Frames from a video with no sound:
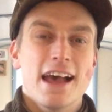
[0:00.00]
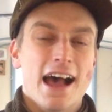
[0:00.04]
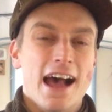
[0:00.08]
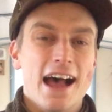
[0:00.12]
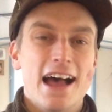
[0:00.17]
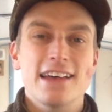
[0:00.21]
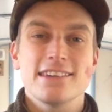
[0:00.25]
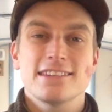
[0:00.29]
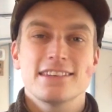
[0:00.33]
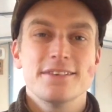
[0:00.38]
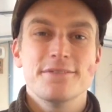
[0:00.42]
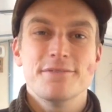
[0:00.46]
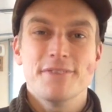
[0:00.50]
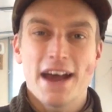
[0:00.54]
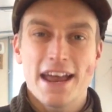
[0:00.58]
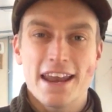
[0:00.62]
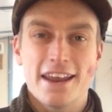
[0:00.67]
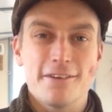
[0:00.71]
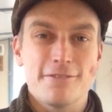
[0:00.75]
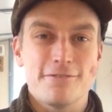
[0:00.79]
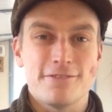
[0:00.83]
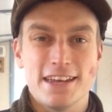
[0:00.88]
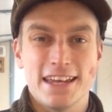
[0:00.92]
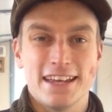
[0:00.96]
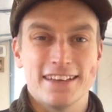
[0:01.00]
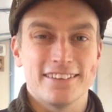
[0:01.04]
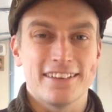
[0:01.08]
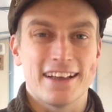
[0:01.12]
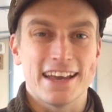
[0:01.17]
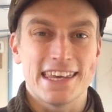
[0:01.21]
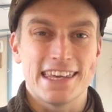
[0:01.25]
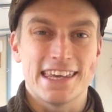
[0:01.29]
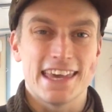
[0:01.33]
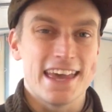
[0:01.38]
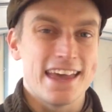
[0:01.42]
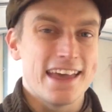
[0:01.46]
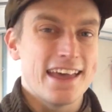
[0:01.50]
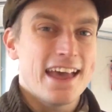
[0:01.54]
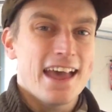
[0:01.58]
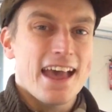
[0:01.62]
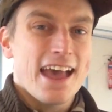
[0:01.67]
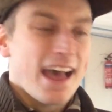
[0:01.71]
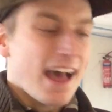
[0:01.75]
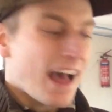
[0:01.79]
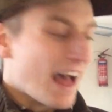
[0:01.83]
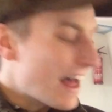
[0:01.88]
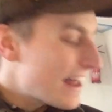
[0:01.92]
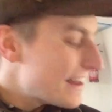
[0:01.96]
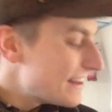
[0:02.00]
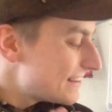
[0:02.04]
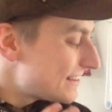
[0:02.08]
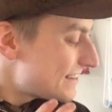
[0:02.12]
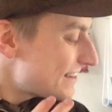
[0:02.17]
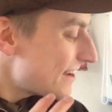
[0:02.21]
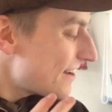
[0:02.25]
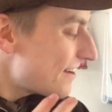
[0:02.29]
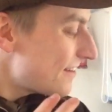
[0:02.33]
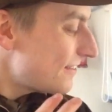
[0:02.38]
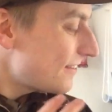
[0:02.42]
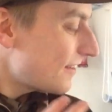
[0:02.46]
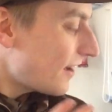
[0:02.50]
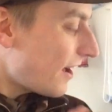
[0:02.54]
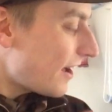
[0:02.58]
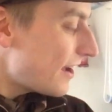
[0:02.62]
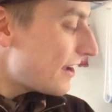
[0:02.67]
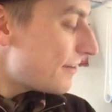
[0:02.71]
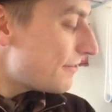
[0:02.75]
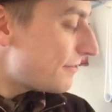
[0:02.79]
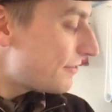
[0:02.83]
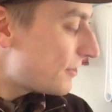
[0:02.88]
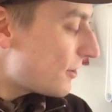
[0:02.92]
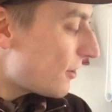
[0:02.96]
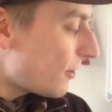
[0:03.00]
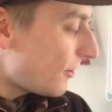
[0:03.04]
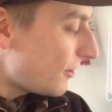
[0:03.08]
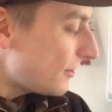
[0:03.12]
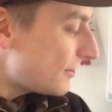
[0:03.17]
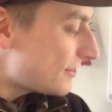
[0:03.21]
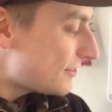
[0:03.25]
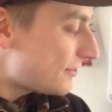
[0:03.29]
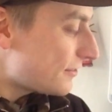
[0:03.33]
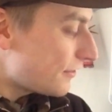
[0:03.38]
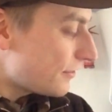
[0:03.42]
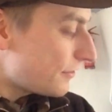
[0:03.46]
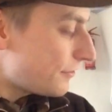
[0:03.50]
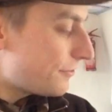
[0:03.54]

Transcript: as and when I feel like it. And so I have got,